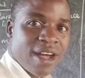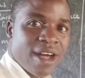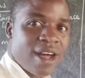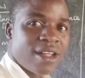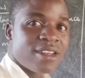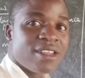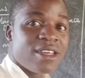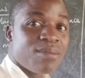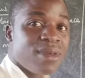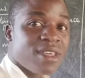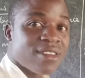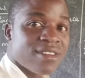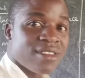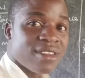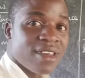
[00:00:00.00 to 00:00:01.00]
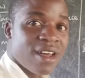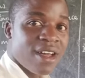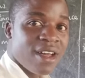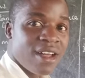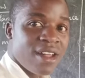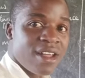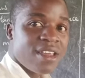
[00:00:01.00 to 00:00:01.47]
and the
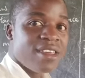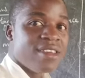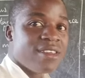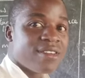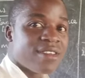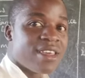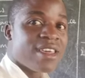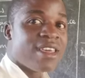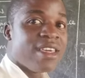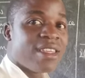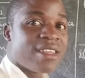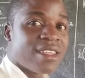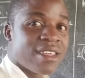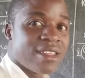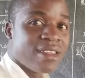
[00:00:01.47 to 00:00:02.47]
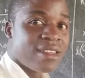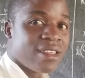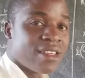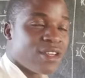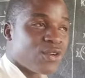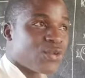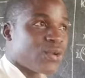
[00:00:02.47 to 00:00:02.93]
mixture is
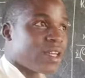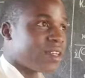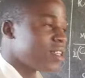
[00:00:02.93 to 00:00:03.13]
heated to a